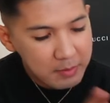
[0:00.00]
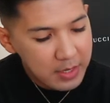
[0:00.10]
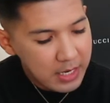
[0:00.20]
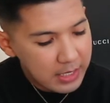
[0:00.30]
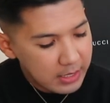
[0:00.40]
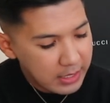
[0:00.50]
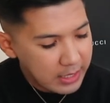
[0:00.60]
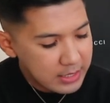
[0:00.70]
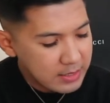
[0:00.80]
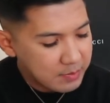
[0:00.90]
mga
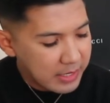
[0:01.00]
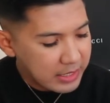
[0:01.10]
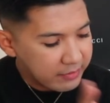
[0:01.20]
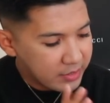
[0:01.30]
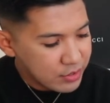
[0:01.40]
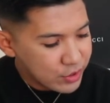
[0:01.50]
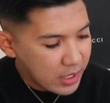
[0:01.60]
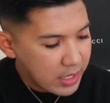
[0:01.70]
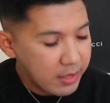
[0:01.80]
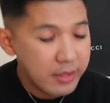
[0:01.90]
kakis, spadrille
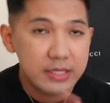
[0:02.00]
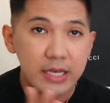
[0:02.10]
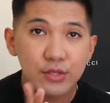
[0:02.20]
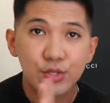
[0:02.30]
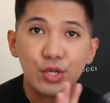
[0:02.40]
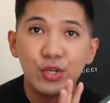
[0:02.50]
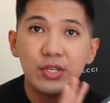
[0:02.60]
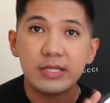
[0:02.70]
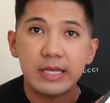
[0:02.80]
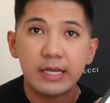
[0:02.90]
siya, size
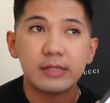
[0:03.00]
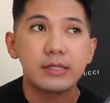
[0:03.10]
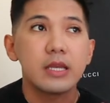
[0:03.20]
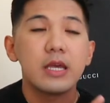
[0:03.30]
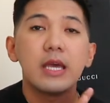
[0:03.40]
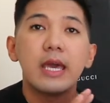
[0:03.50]
36